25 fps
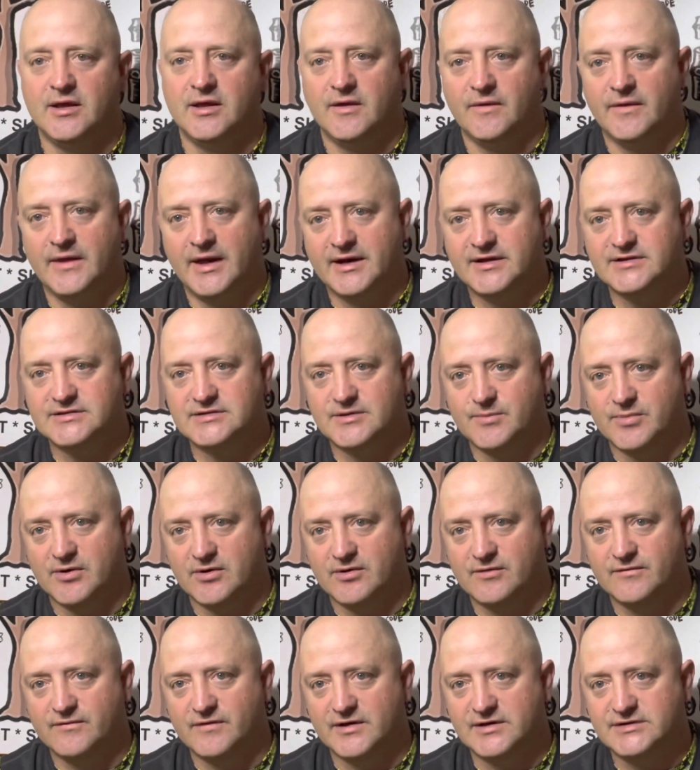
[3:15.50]
that is the
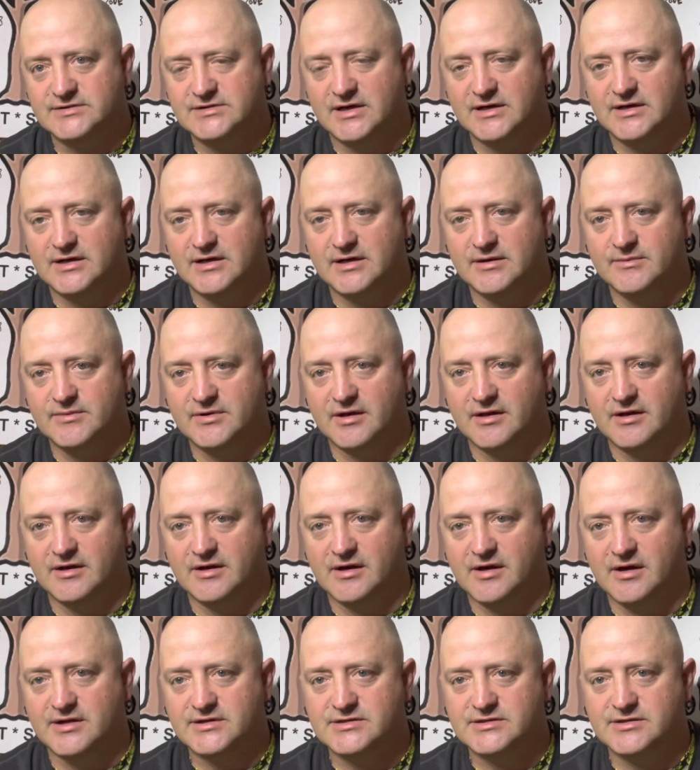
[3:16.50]
perfect time to get a
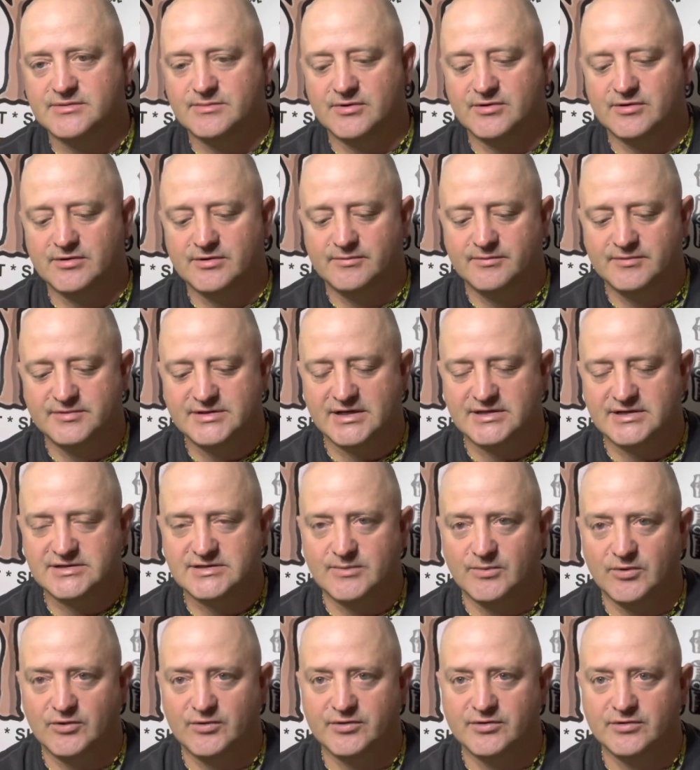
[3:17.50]
customer
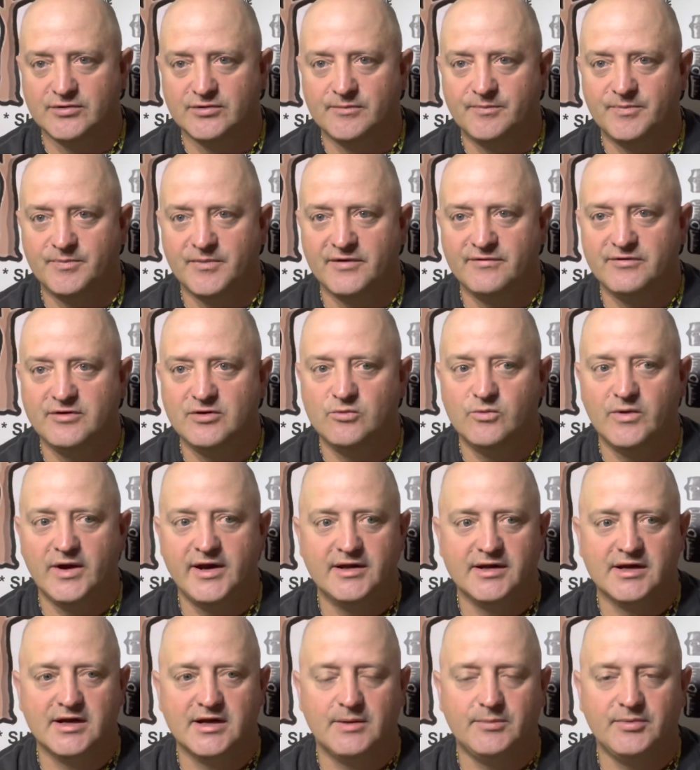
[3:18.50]
testimonial. If you wait
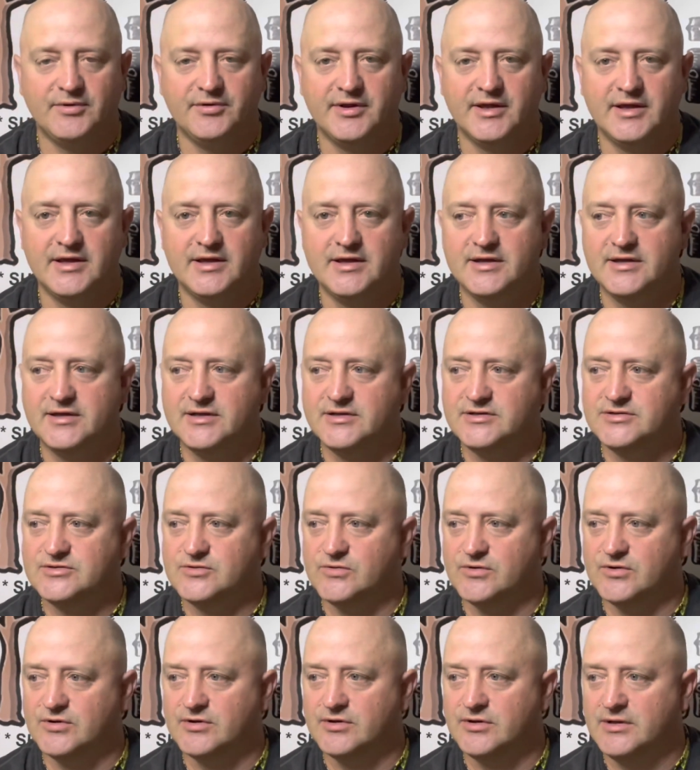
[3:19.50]
a couple days
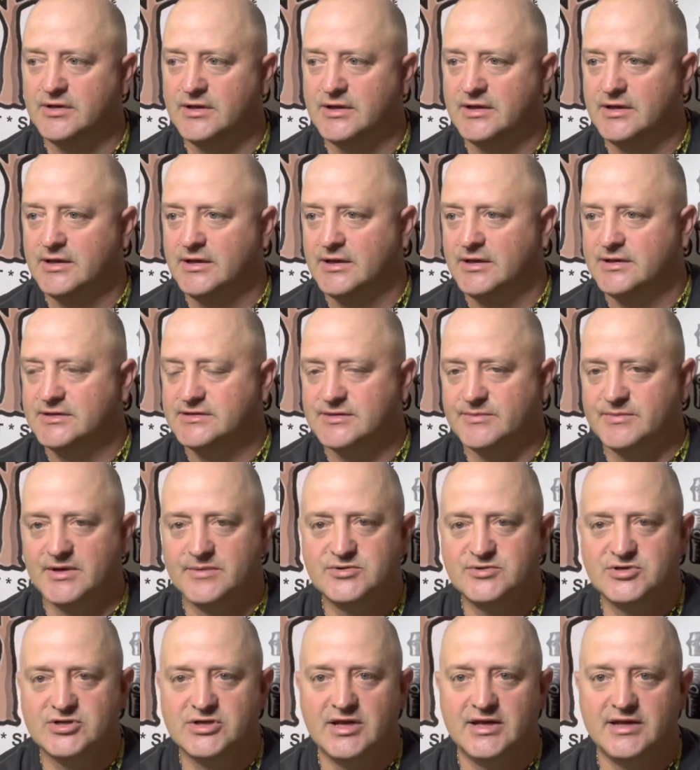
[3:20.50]
or
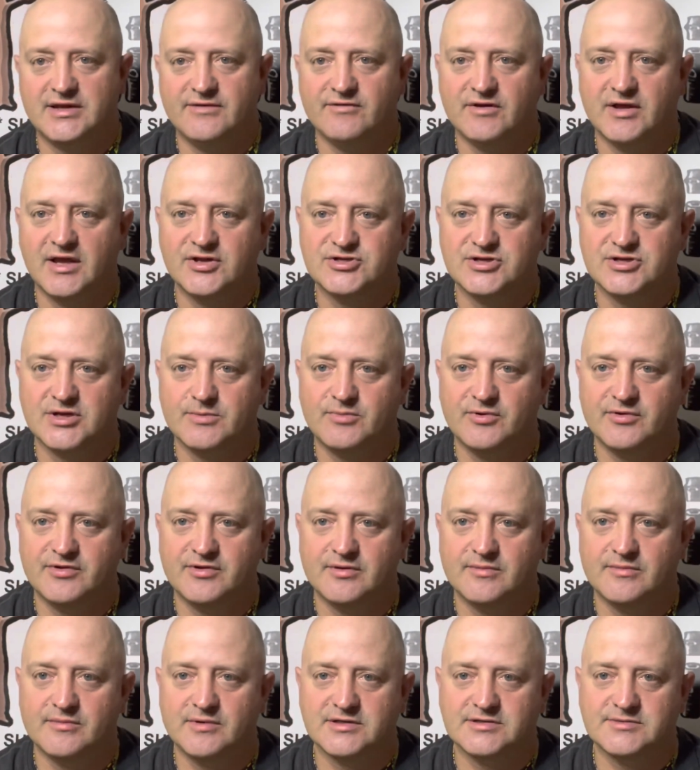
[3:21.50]
sometimes you can't even catch up with
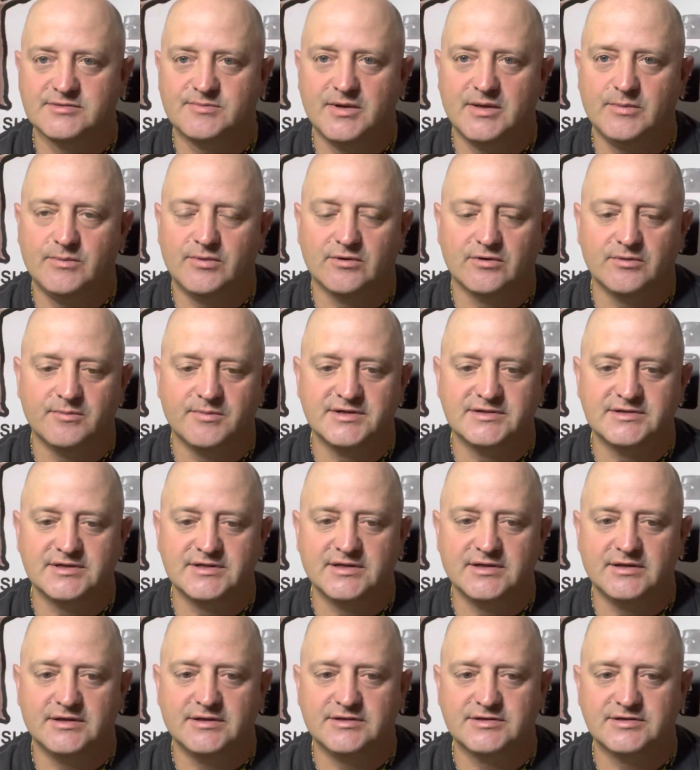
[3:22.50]
them because people are
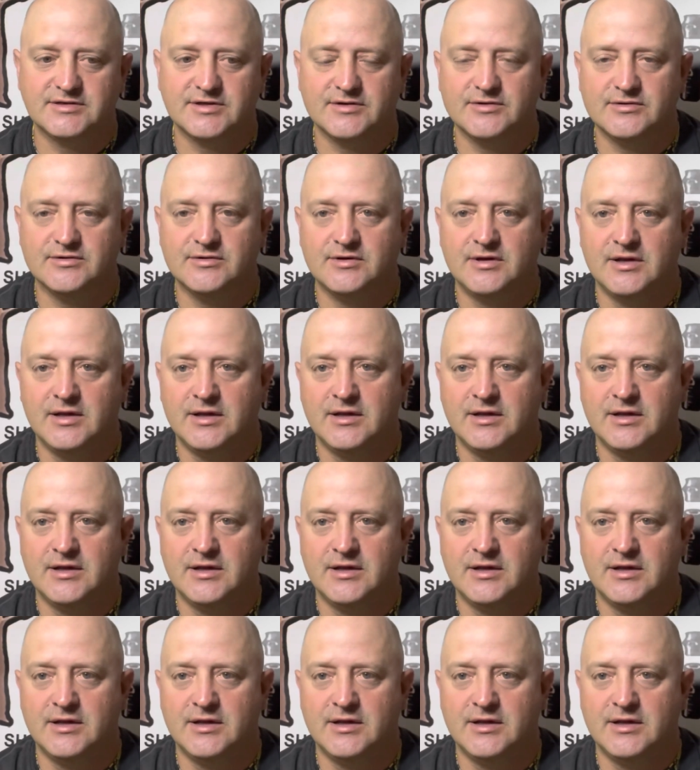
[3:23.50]
busy. So